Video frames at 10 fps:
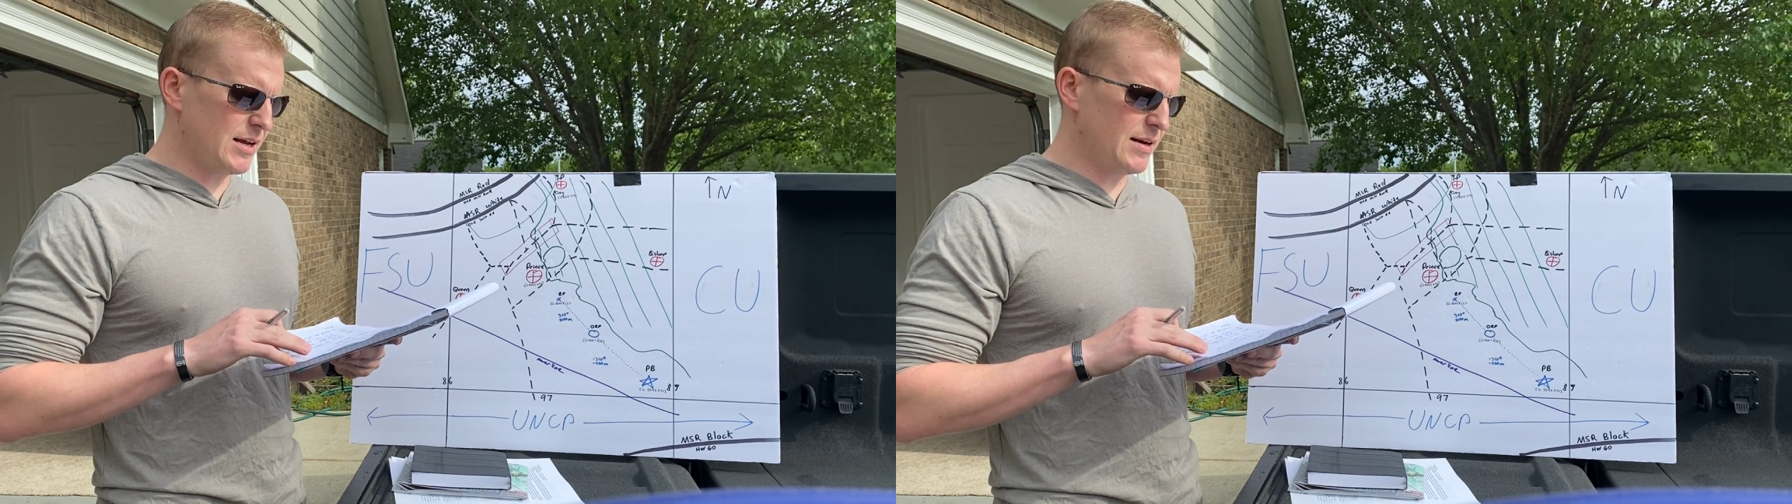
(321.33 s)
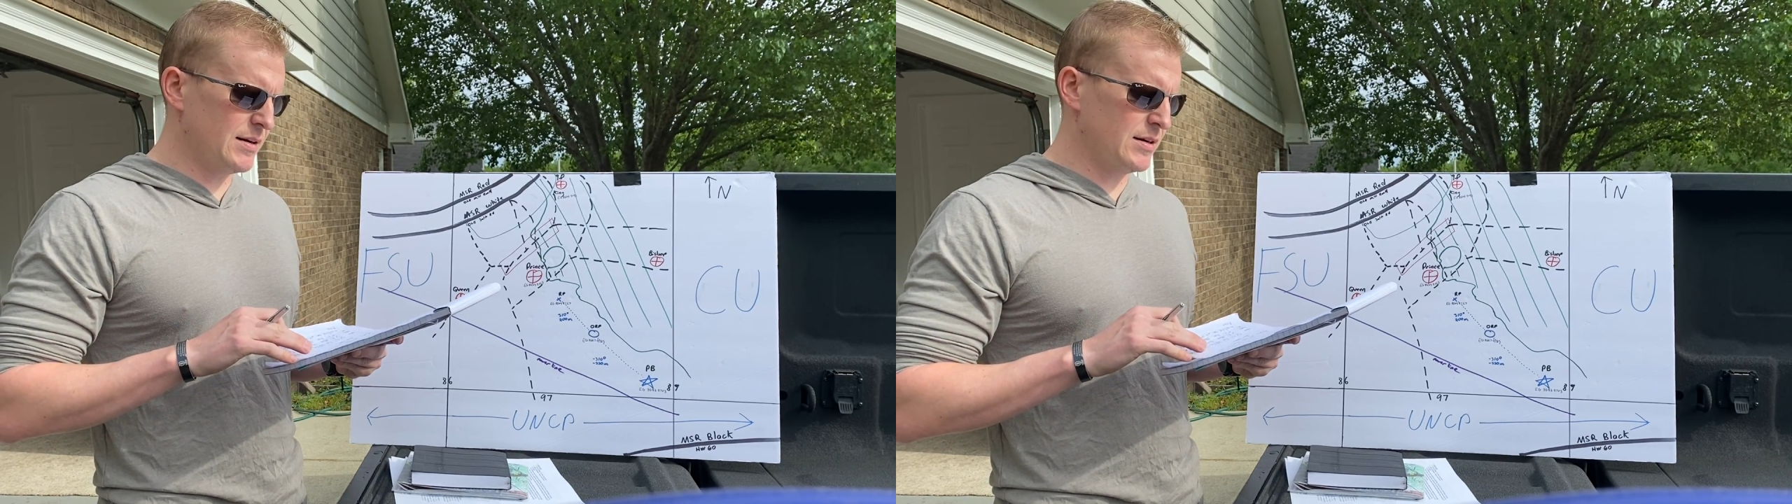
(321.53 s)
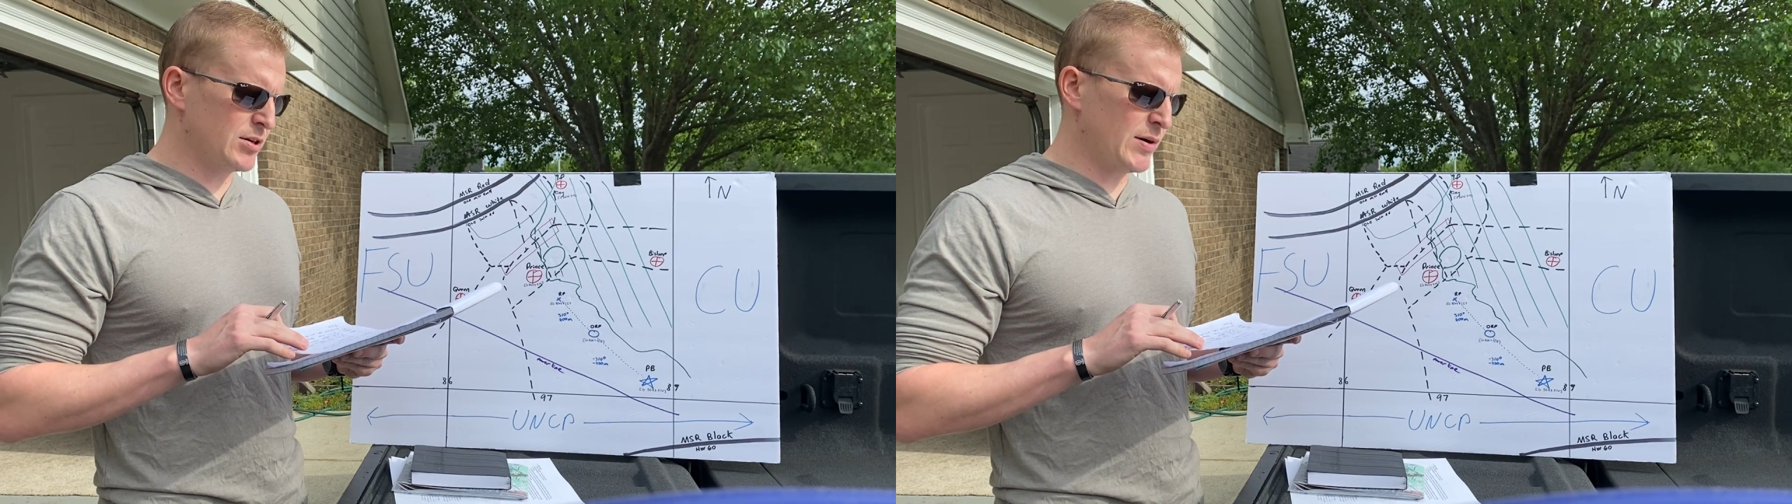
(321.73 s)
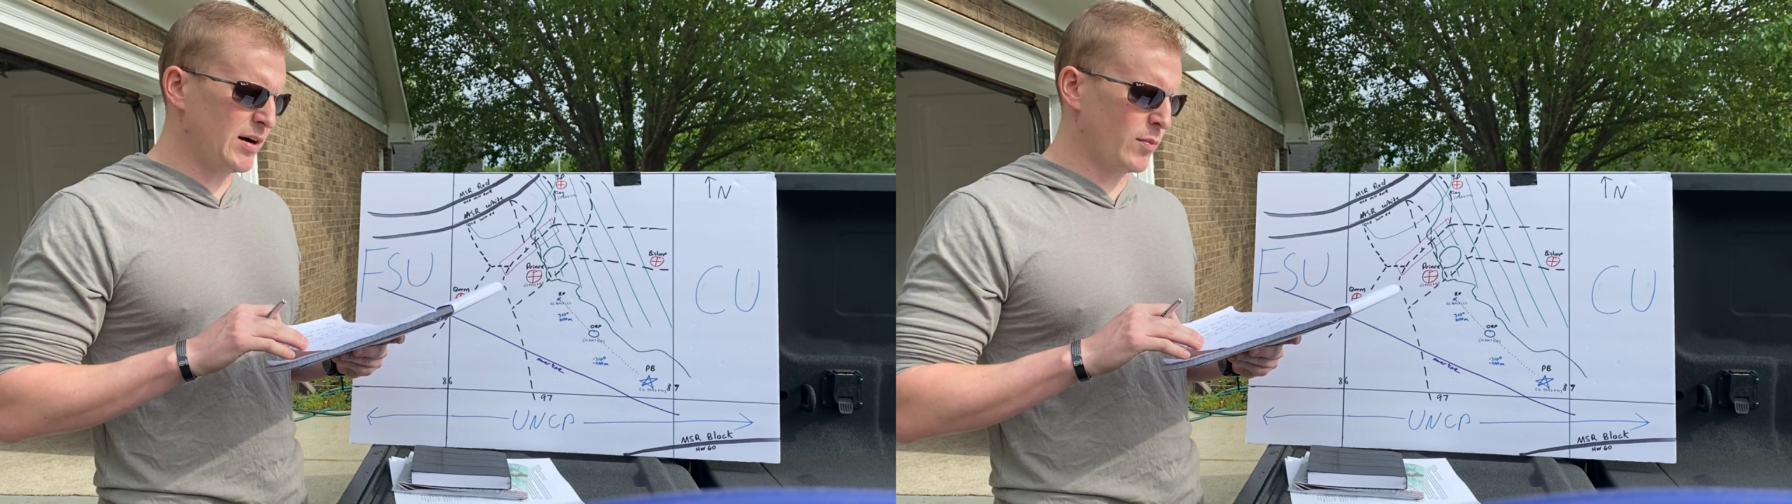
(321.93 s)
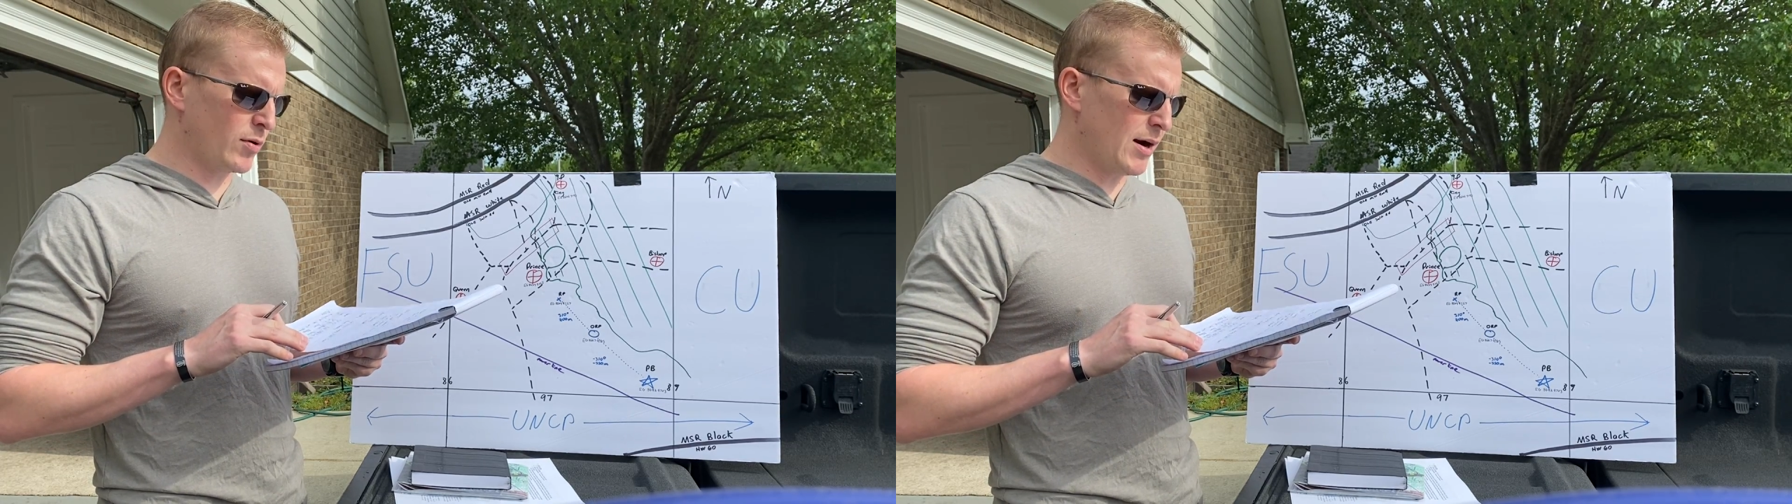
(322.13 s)
and degrade
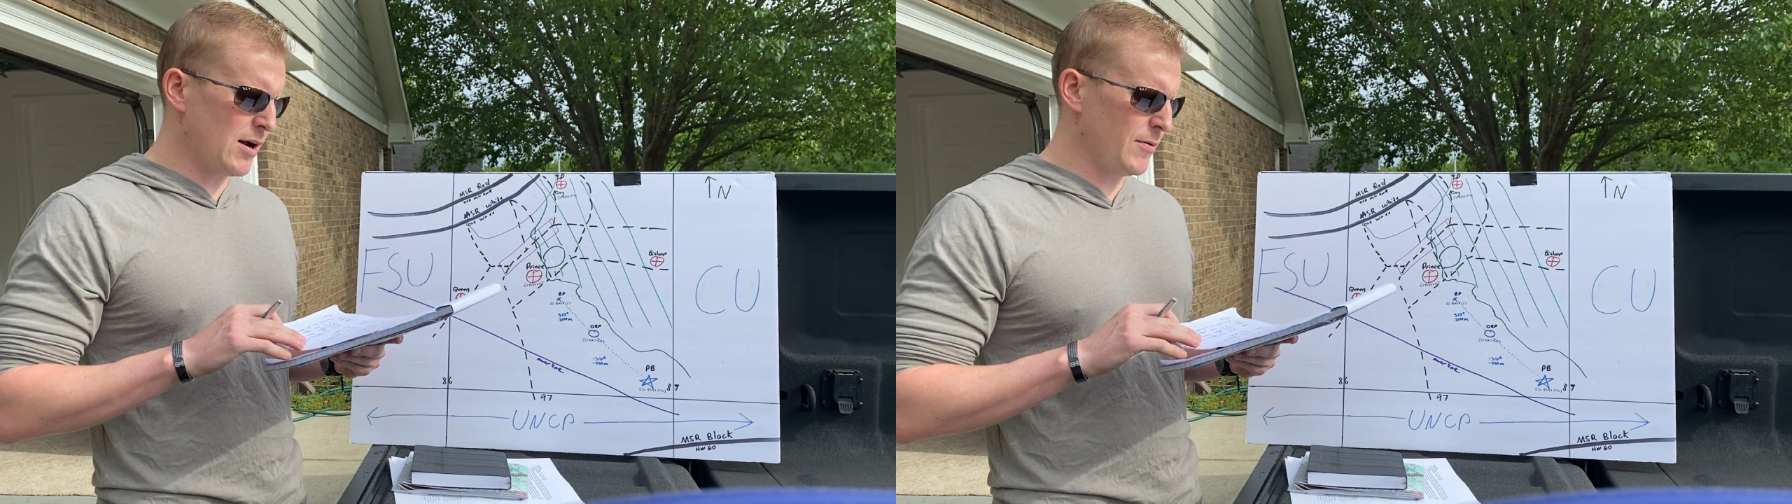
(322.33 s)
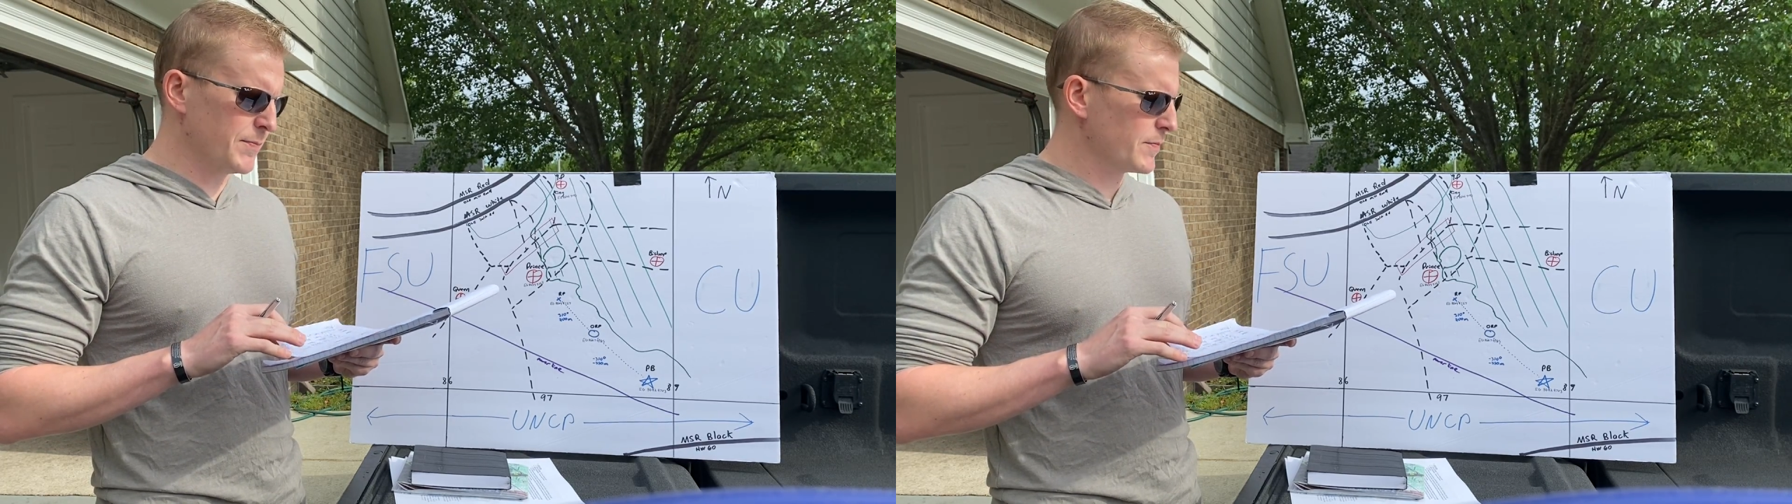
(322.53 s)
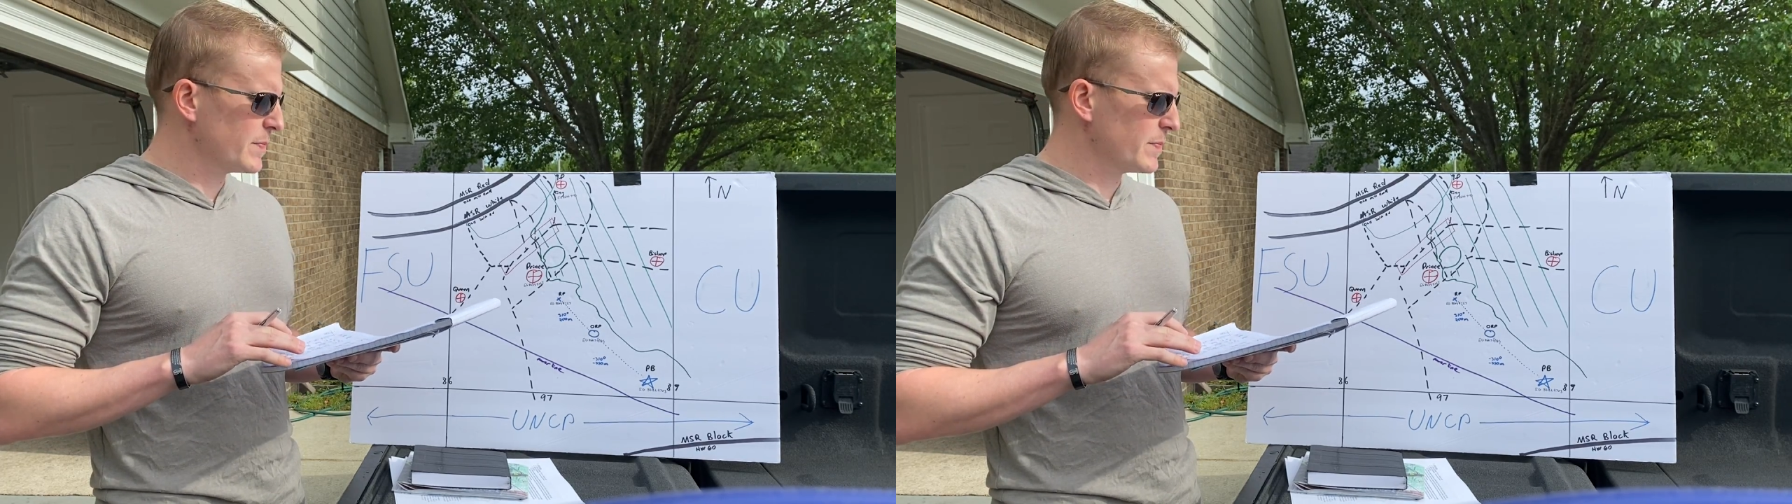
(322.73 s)
our morale.